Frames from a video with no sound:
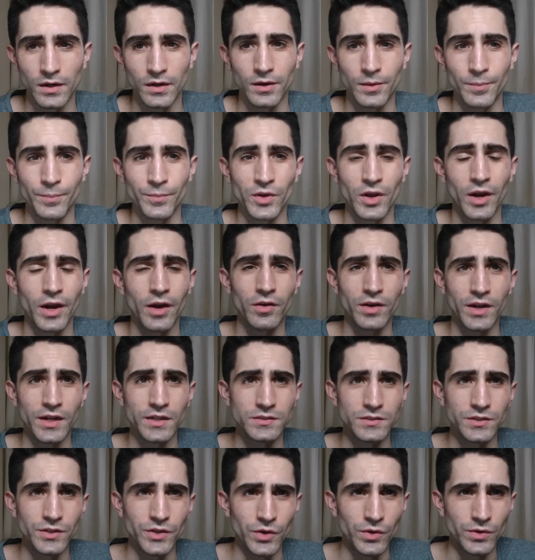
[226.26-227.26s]
Your hair
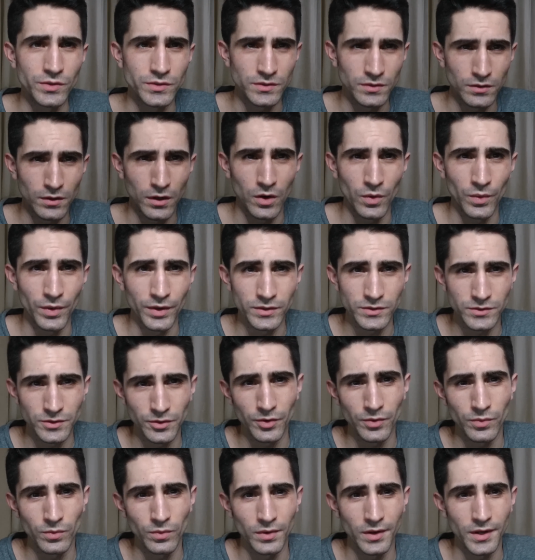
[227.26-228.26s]
gets used to going a
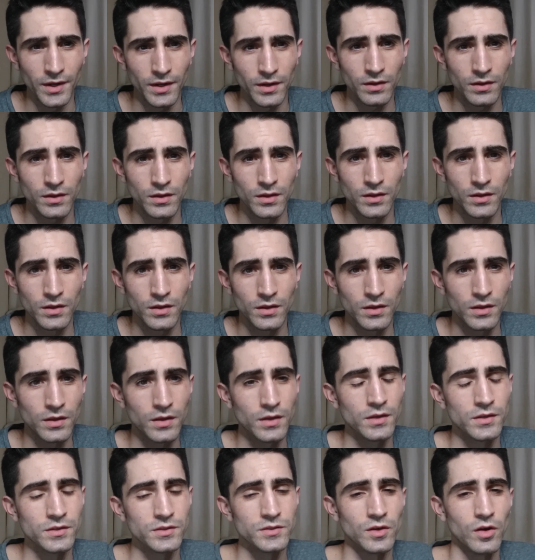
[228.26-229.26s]
certain way.
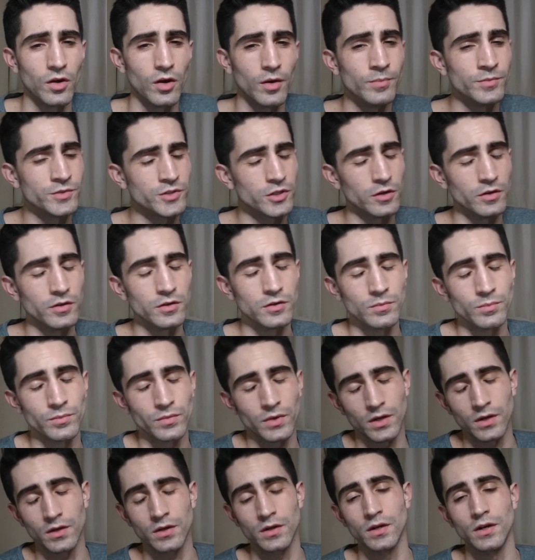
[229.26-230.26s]
So I'm sure
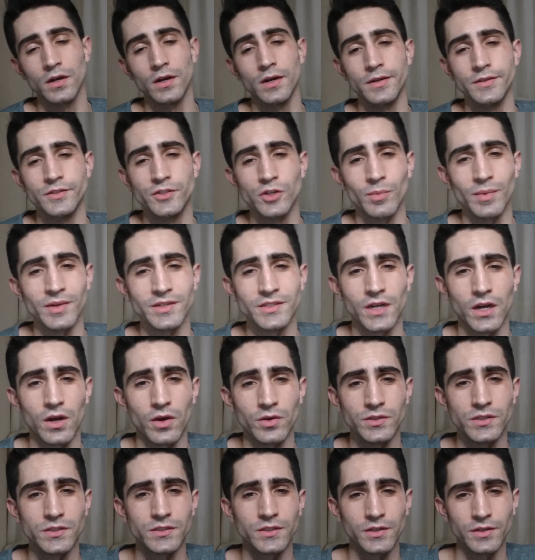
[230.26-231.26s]
a
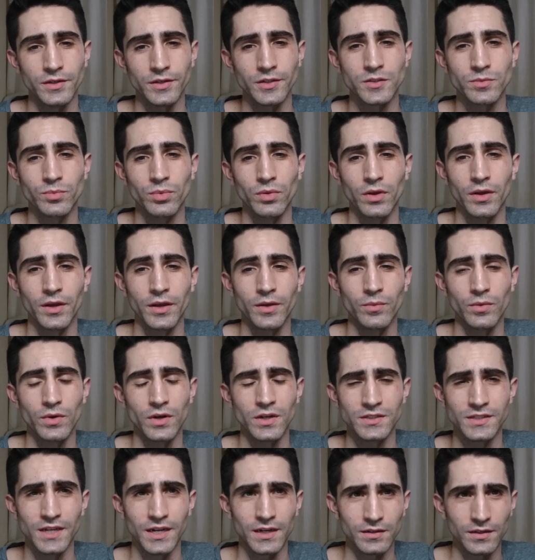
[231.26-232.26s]
dermatologist could explain what
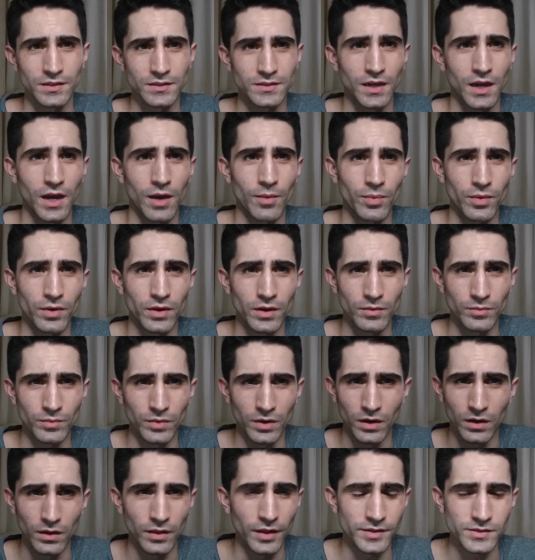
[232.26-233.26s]
exactly is happening,
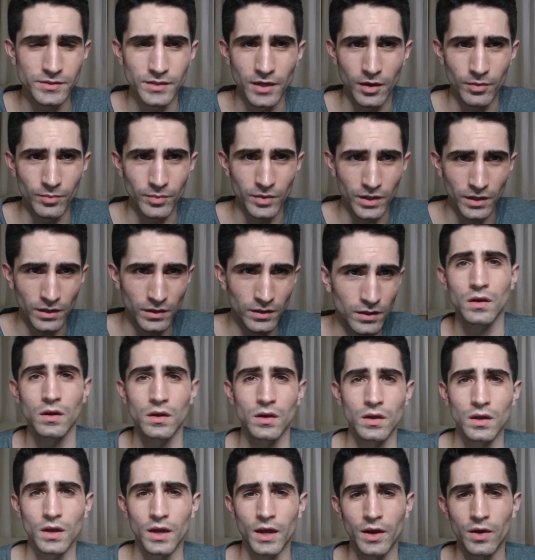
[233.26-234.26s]
but that's not me.
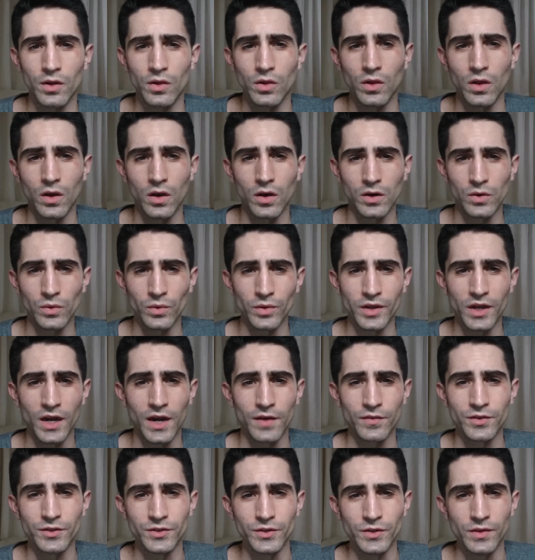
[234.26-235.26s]
How long will you have
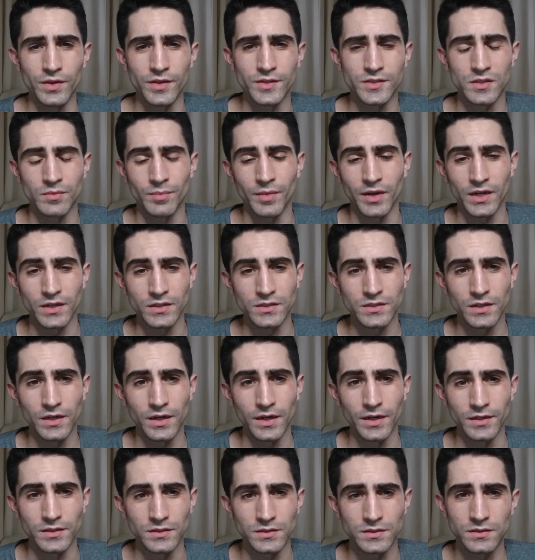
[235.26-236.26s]
to do this to make a
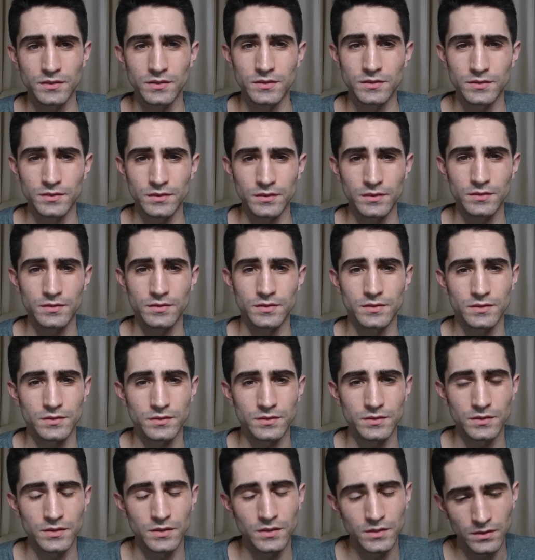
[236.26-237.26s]
change?
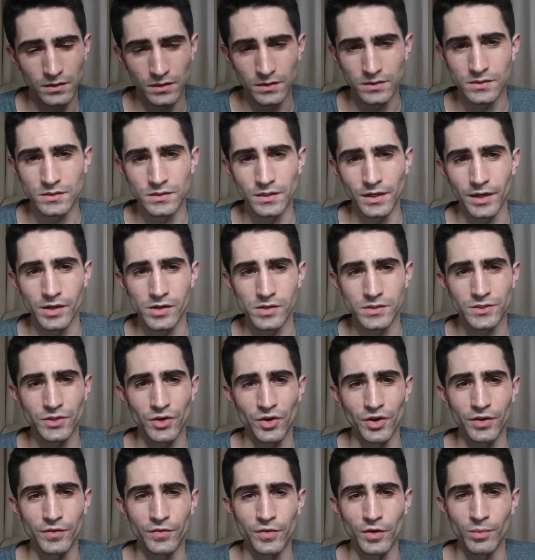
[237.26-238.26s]
Let's say you're
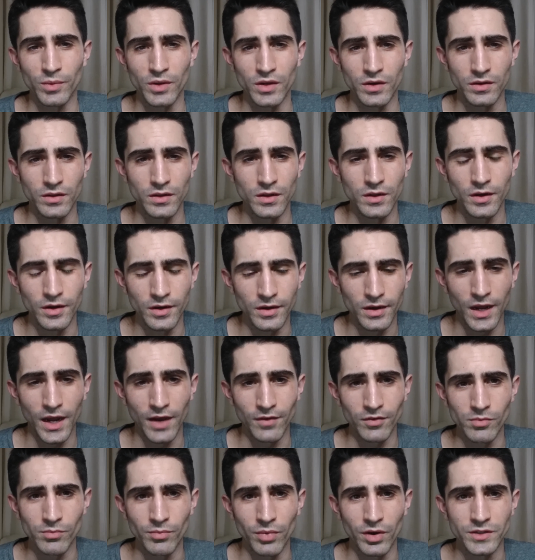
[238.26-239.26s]
starting from you
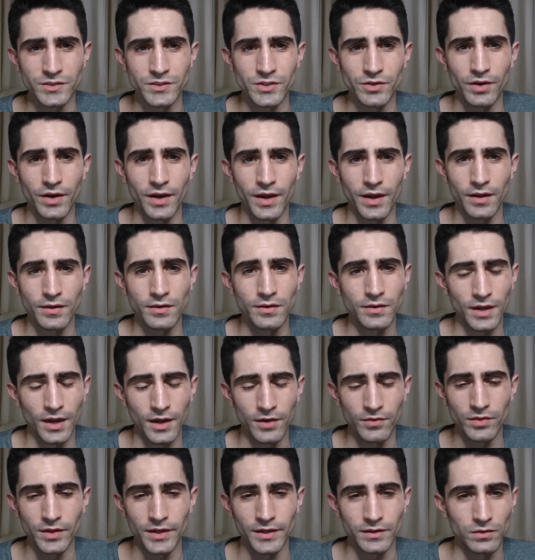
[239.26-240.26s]
haven't buzzed your head, you
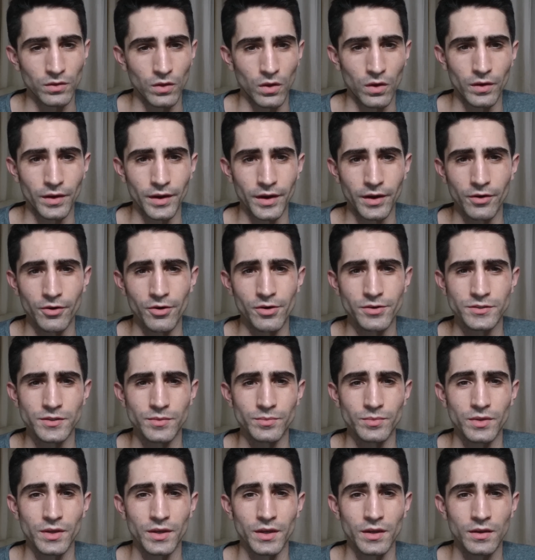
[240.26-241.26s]
have like long hair or
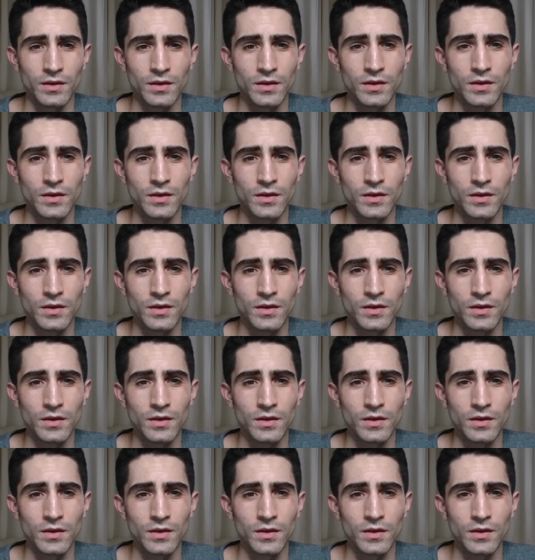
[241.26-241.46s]
something,